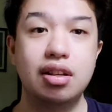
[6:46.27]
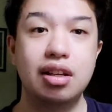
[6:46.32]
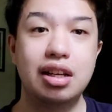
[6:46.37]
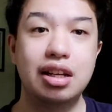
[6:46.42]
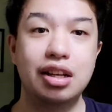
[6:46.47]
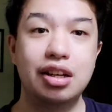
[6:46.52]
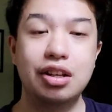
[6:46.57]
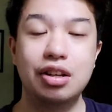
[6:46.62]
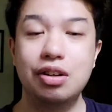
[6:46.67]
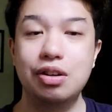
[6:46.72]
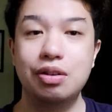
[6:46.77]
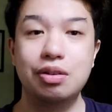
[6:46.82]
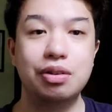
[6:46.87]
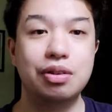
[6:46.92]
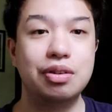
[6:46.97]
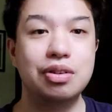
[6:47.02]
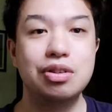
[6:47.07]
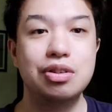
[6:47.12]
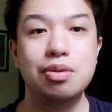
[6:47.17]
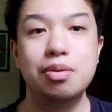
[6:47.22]
like you
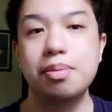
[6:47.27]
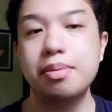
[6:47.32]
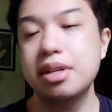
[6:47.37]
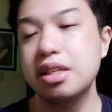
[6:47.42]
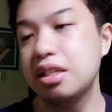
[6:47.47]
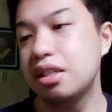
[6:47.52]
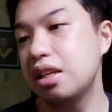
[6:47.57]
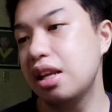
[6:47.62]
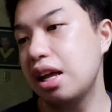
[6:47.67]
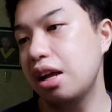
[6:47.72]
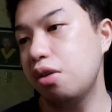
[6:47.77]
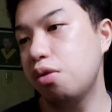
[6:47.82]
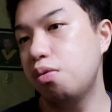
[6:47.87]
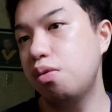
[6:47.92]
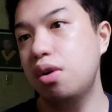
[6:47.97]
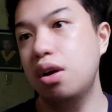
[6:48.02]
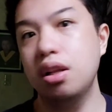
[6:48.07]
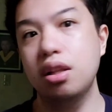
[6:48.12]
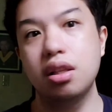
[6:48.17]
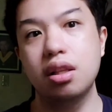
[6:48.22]
know, Superman's like,
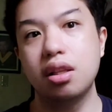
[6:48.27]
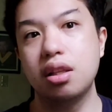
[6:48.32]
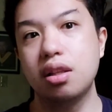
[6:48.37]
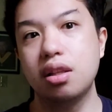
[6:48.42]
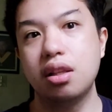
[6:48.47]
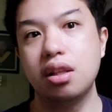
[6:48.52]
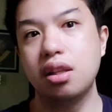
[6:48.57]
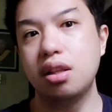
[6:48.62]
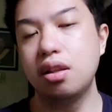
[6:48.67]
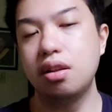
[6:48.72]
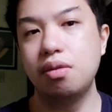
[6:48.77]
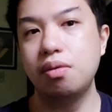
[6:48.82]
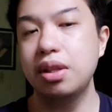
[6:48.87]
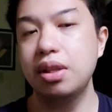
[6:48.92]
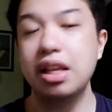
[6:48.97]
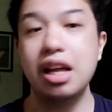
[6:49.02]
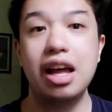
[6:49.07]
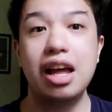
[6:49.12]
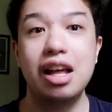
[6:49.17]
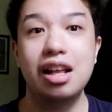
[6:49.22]
what
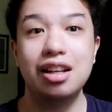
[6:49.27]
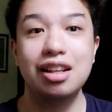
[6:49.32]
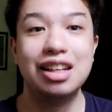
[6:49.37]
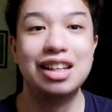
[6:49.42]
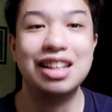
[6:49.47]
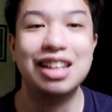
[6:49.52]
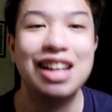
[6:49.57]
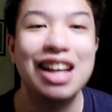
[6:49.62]
what the hell?